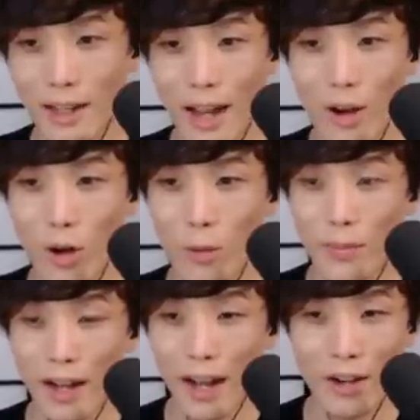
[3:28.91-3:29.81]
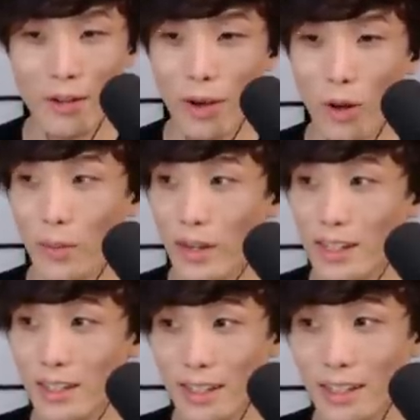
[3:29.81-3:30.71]
I hope I don't open
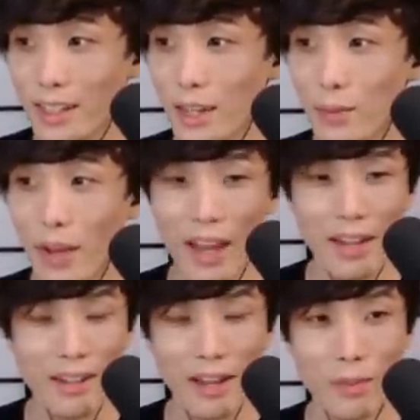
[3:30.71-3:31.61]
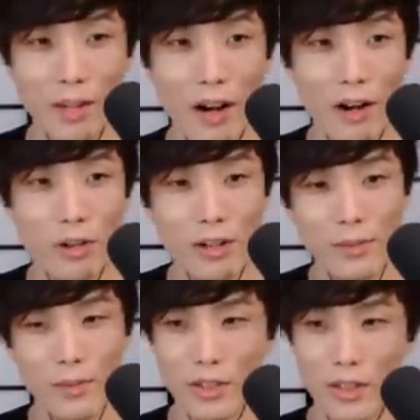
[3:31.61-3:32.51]
anything and get banned. That would be awkward.
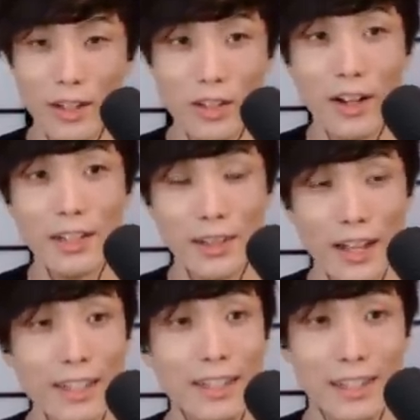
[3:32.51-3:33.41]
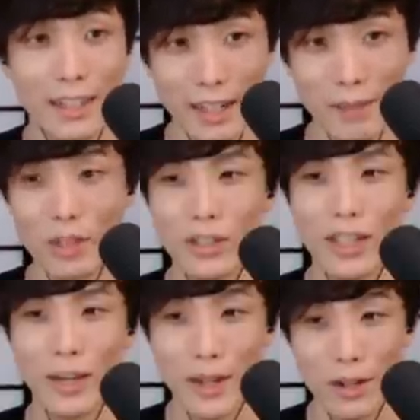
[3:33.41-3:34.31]
So I tried to like it, and I'm
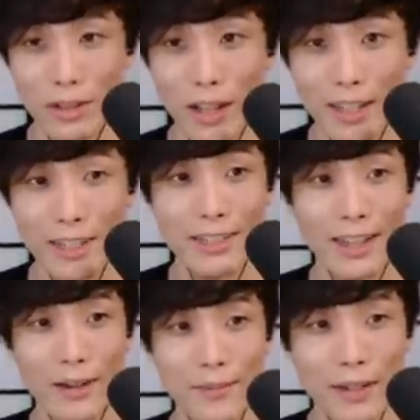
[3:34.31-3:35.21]
looking at my own likes now.